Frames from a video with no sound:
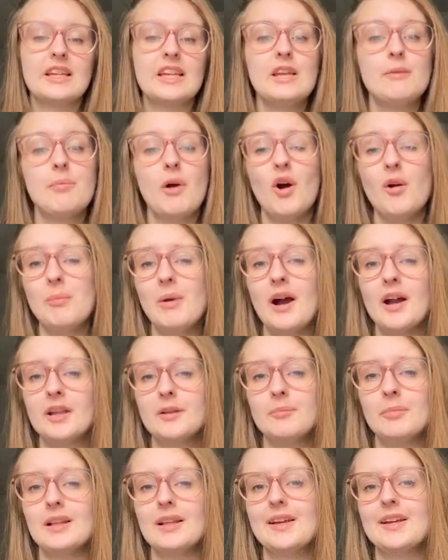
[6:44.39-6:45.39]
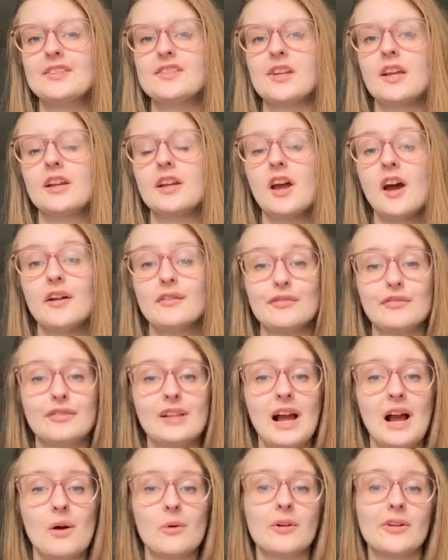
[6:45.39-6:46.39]
Keep all potted plants and cut
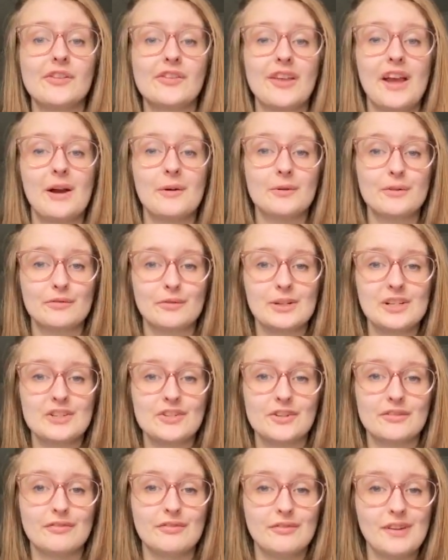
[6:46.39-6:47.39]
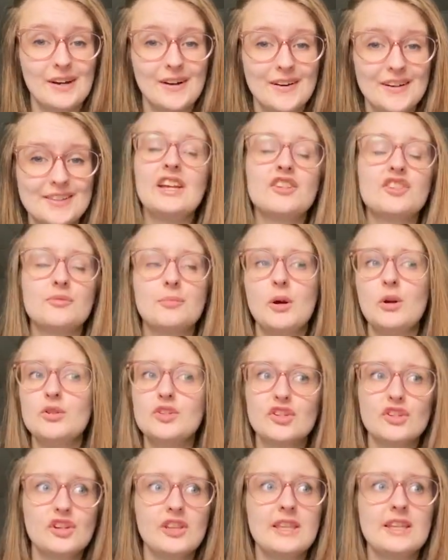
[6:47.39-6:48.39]
flowers out of reach of ferrets.
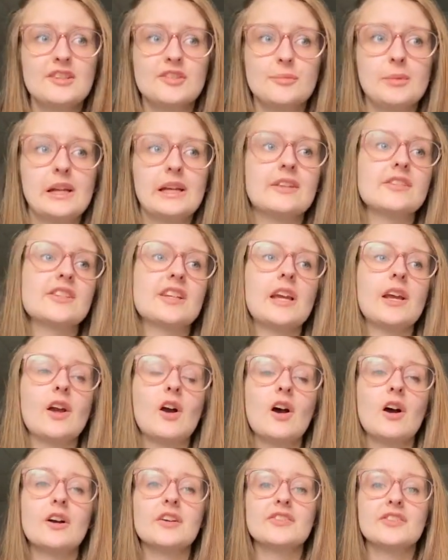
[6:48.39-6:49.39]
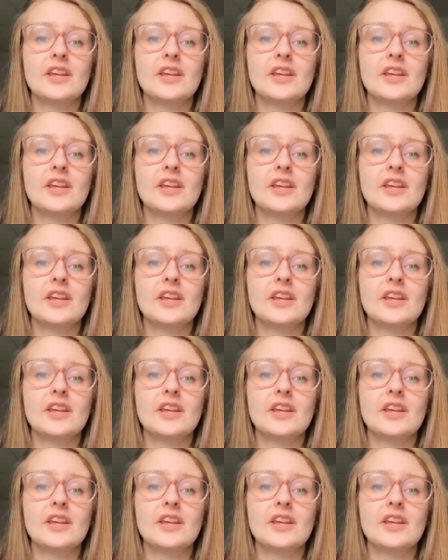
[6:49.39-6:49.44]
Exposure to these plants can cause